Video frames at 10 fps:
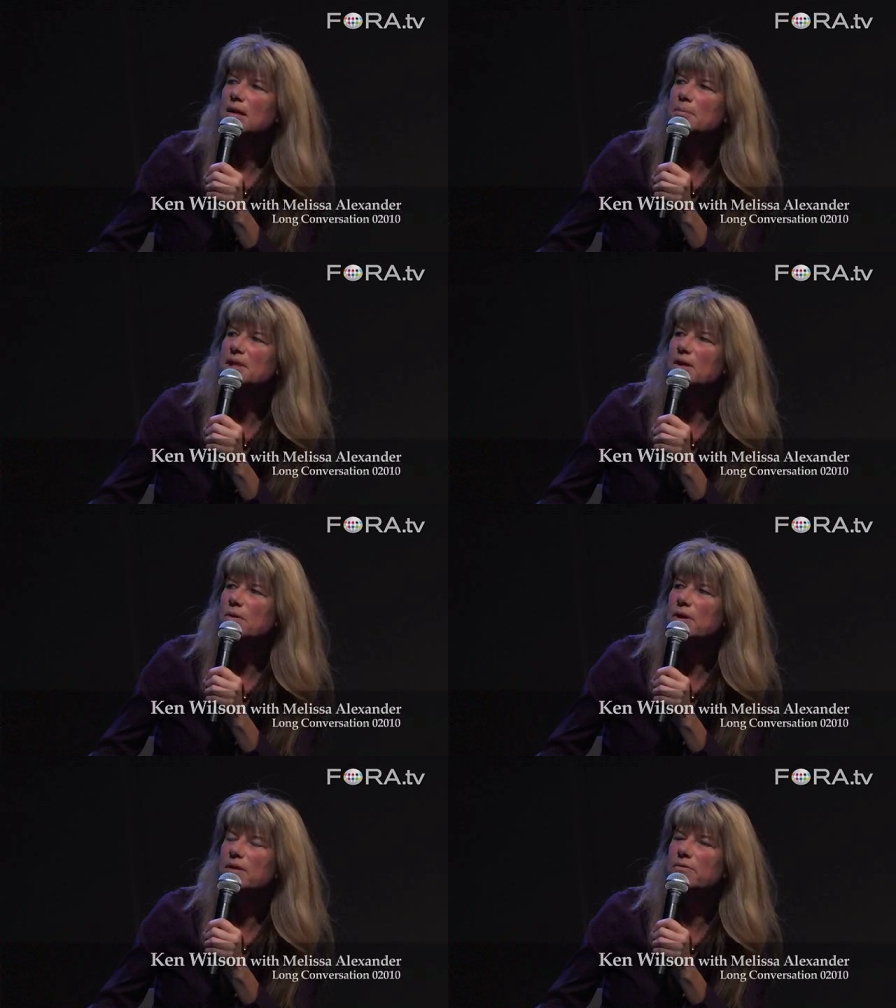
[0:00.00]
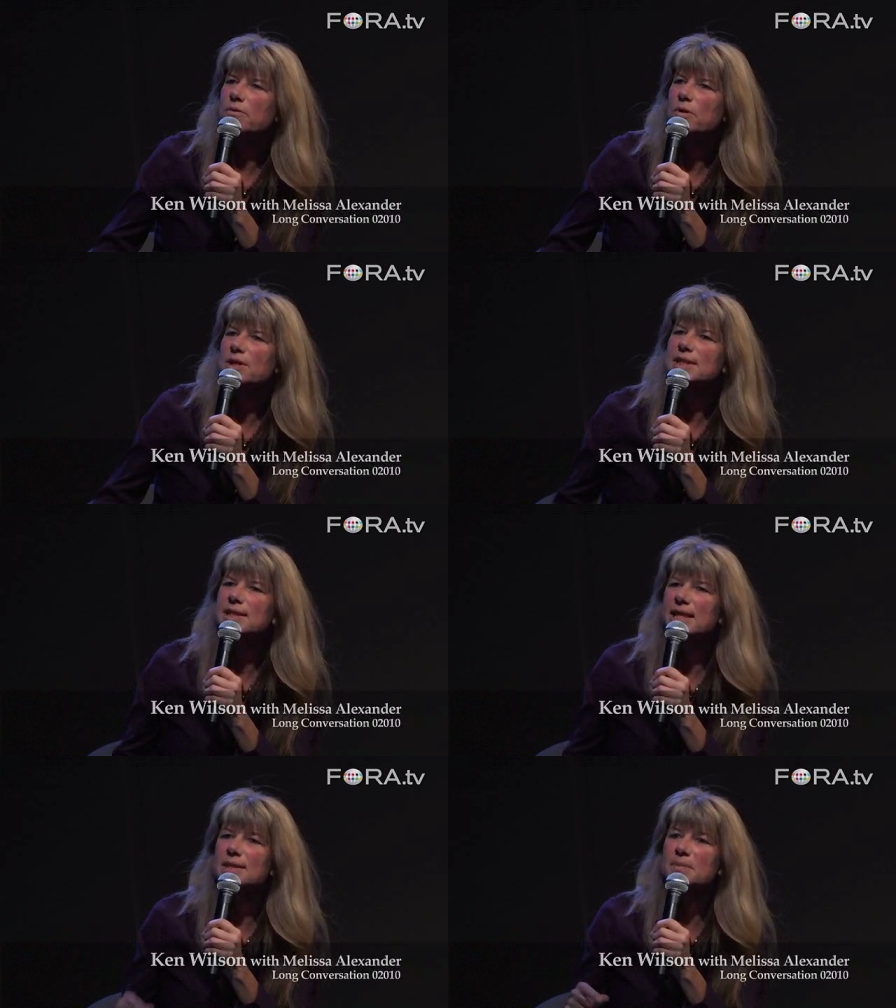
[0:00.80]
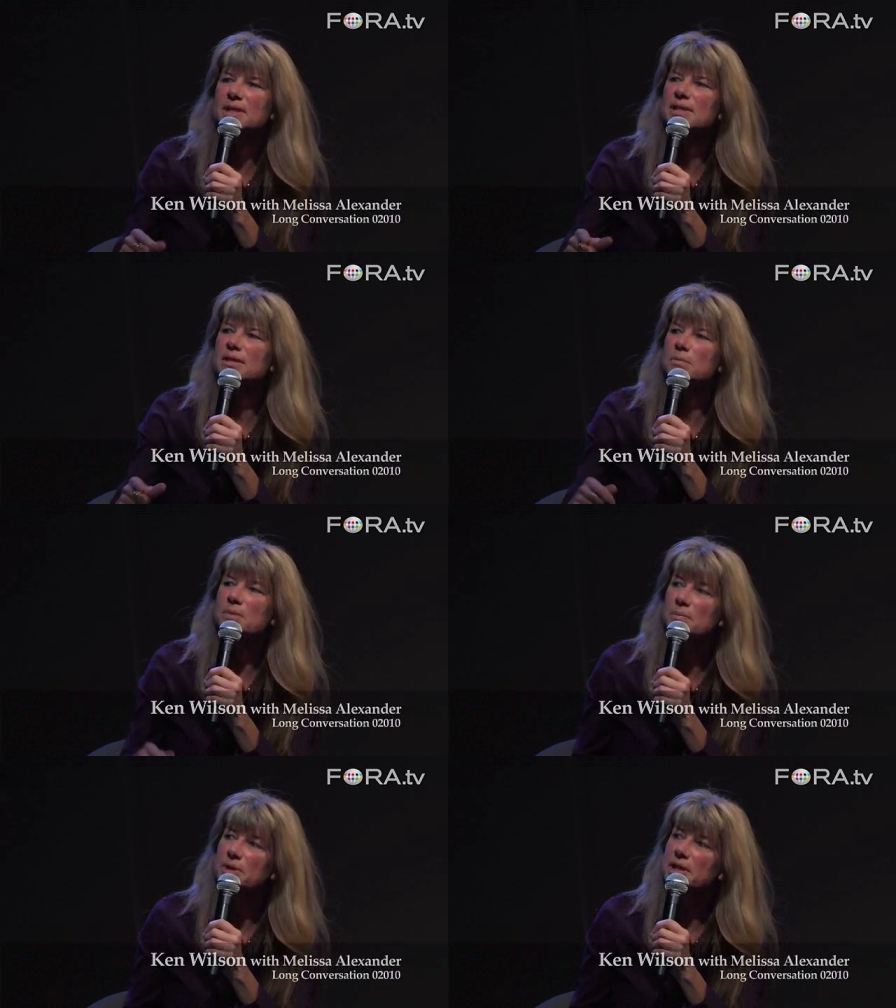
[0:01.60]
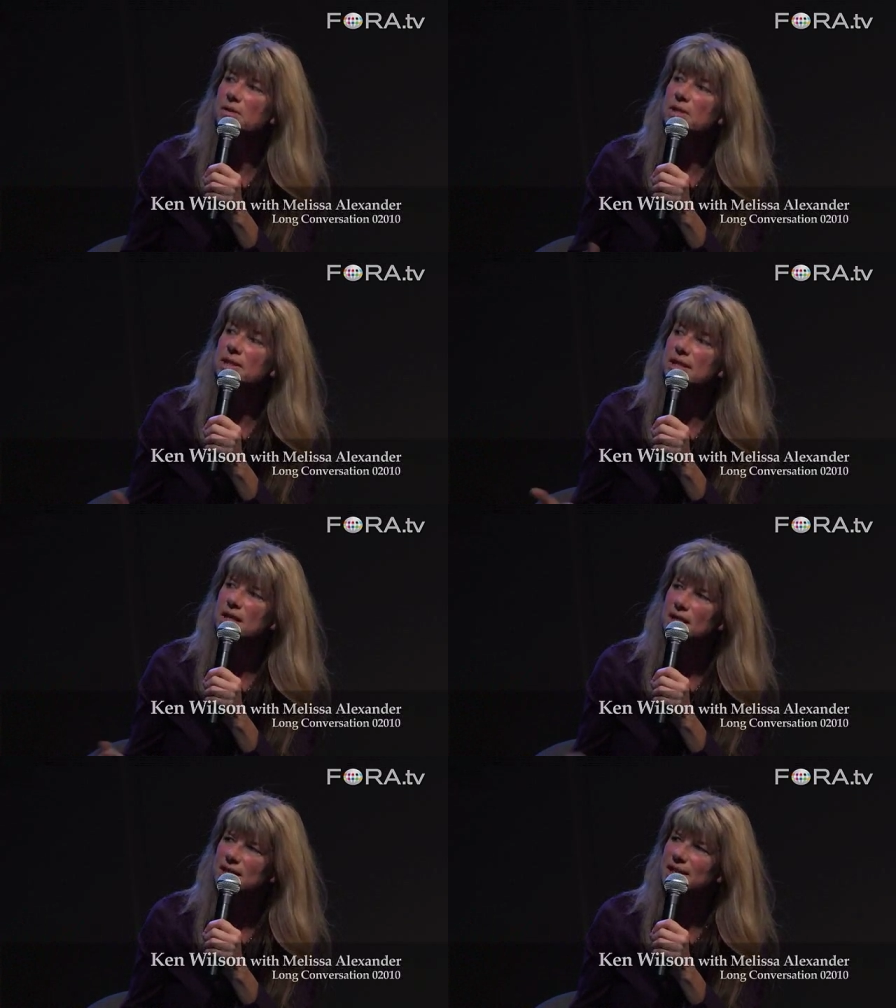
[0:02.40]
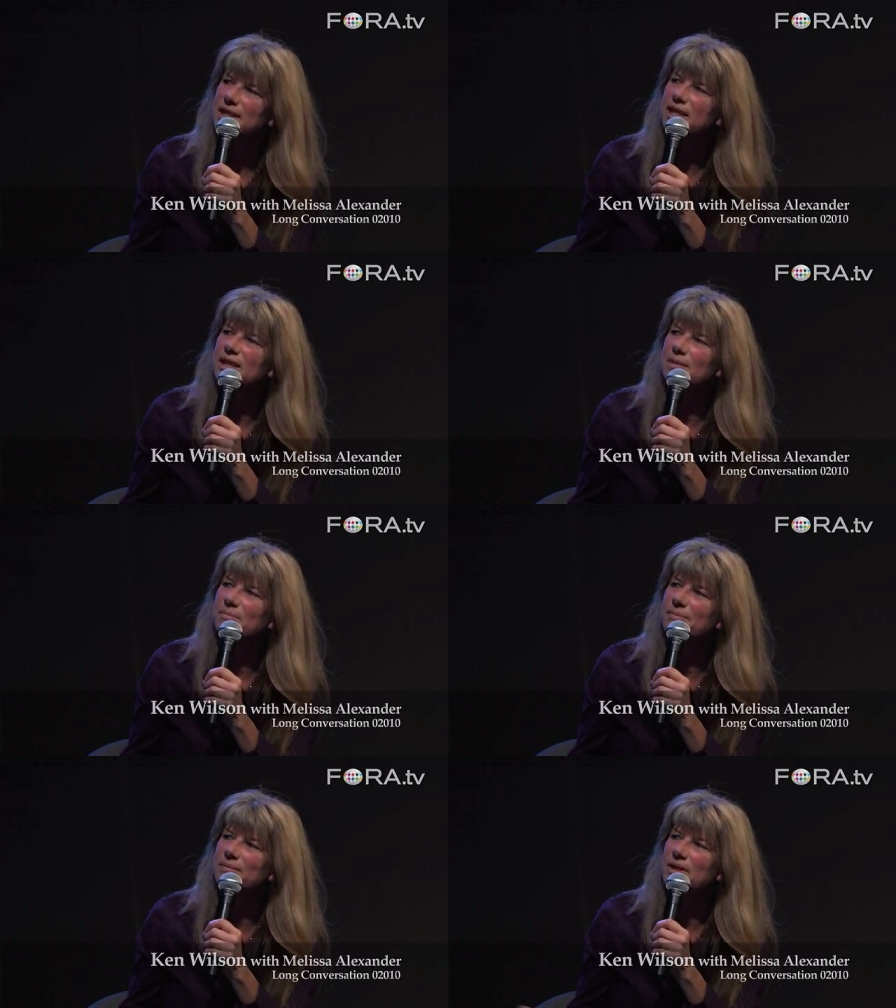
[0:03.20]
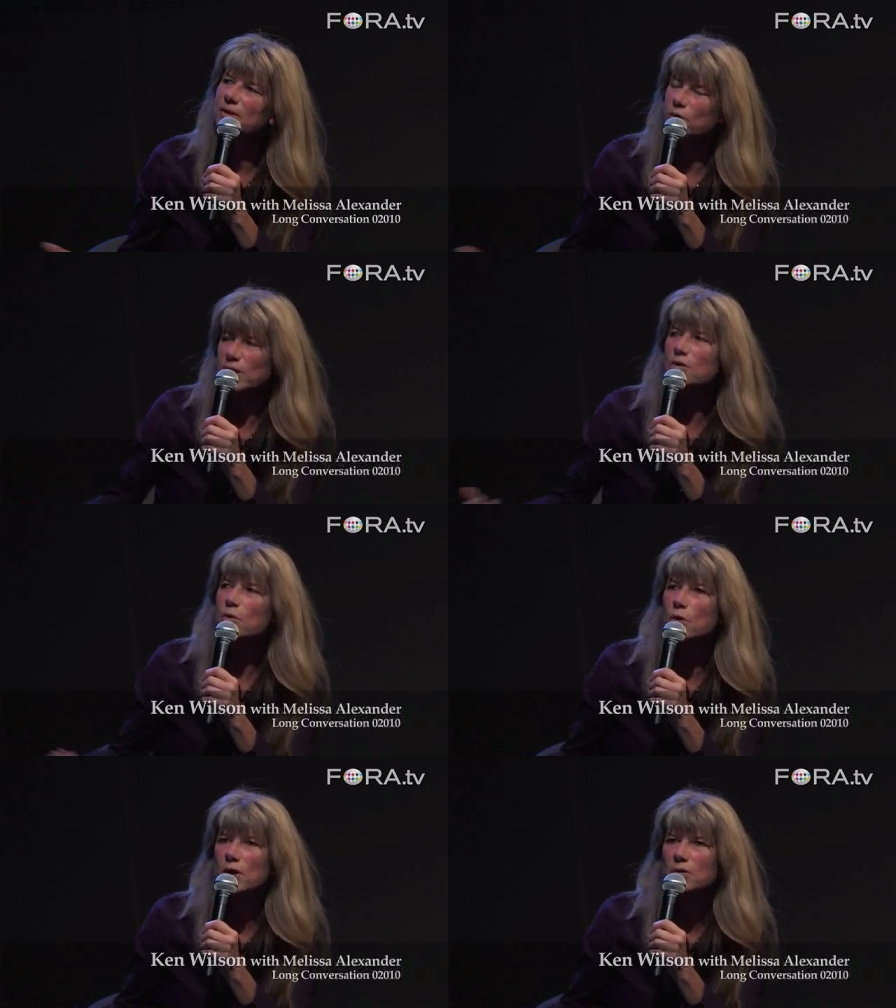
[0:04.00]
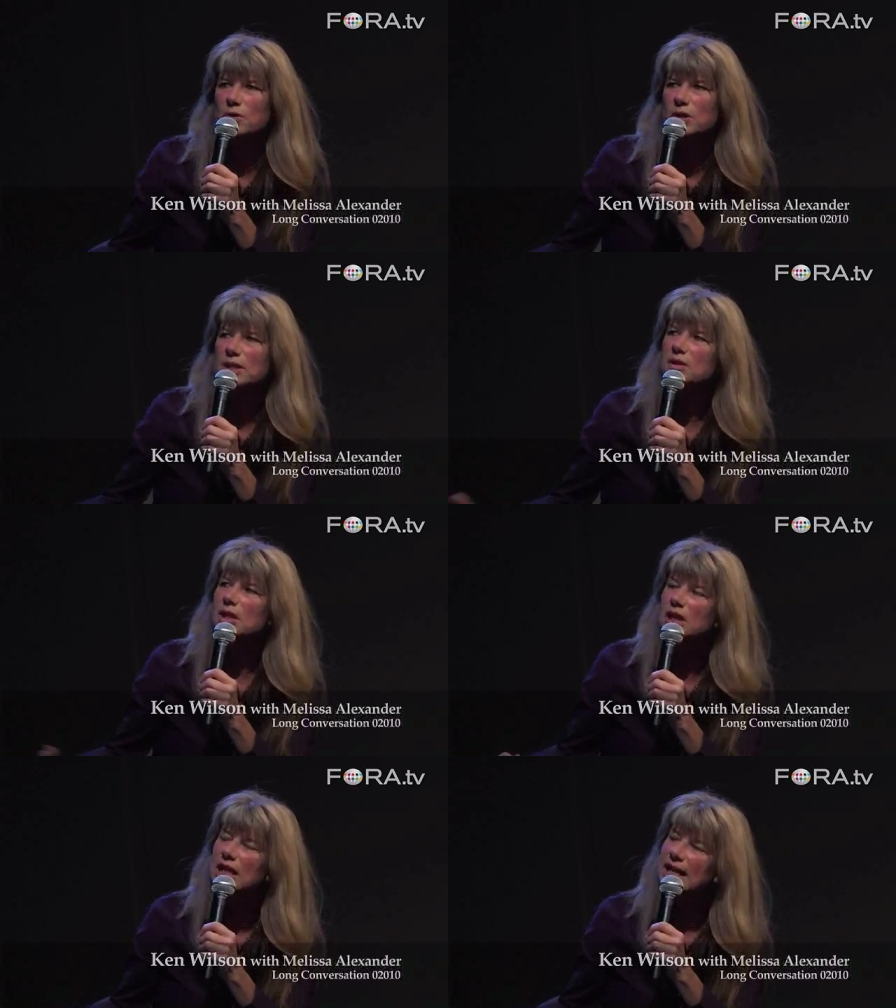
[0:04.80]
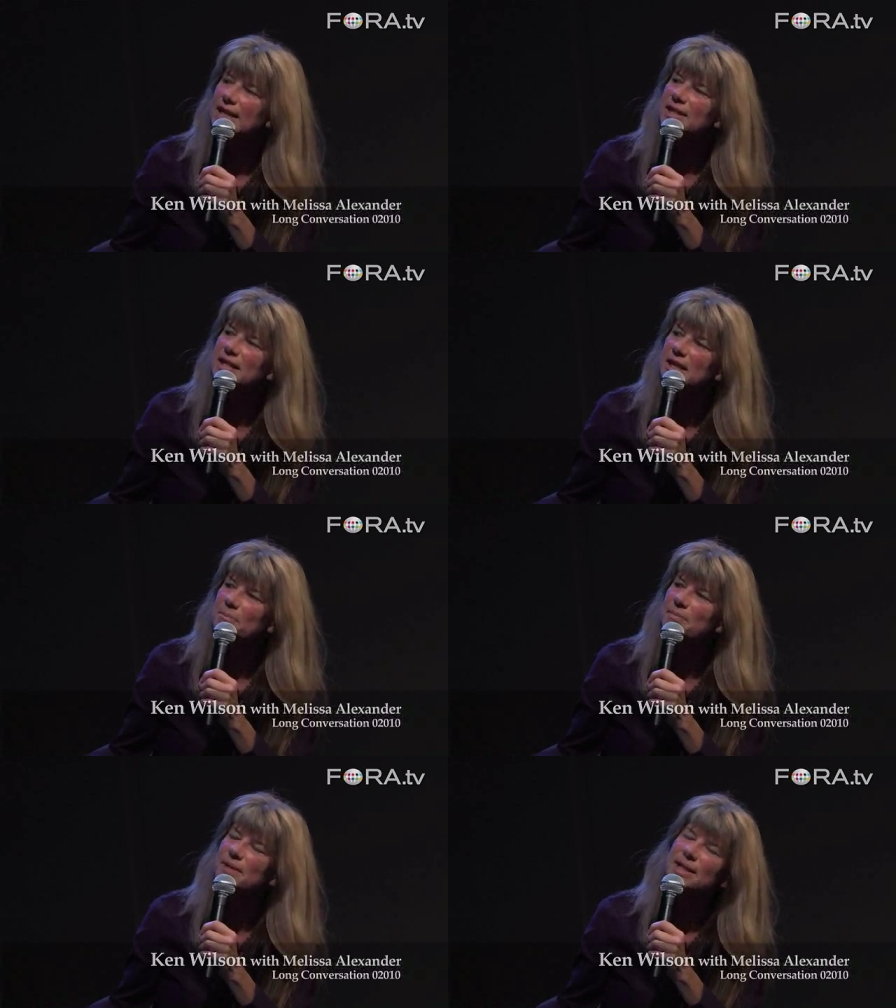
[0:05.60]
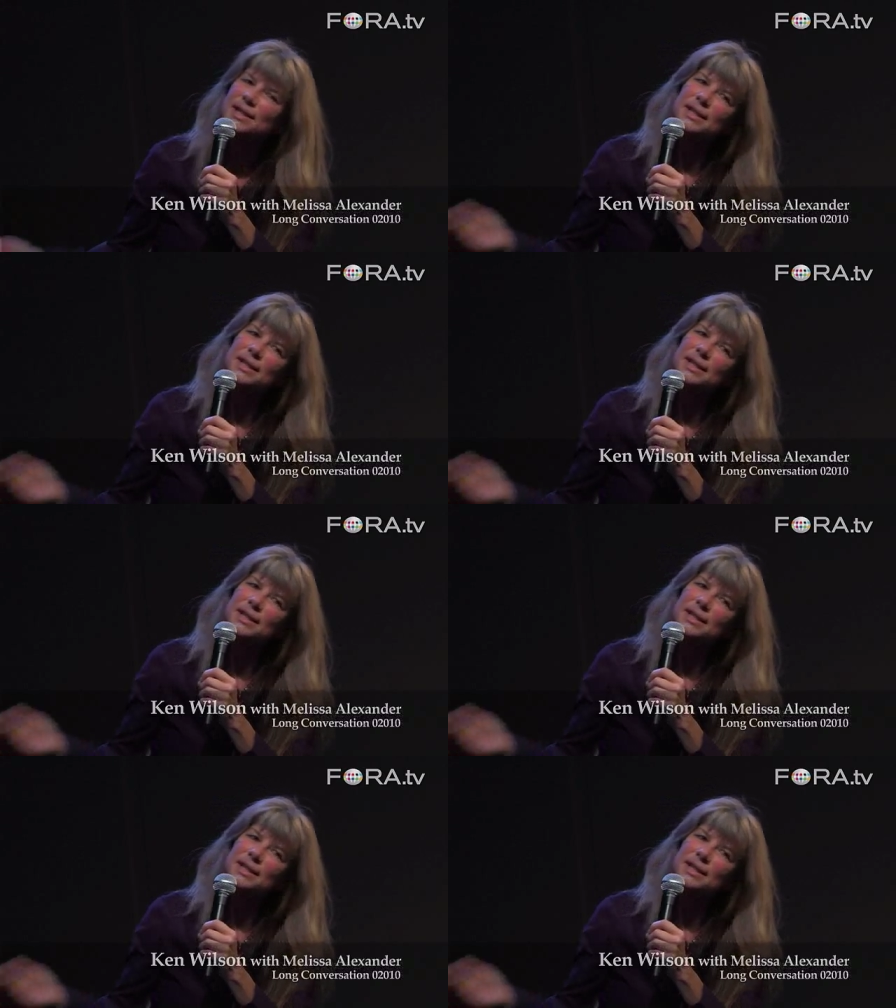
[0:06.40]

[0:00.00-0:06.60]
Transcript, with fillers: up in the Oregon forest, and that's because there are people that usually hunt them or or collect them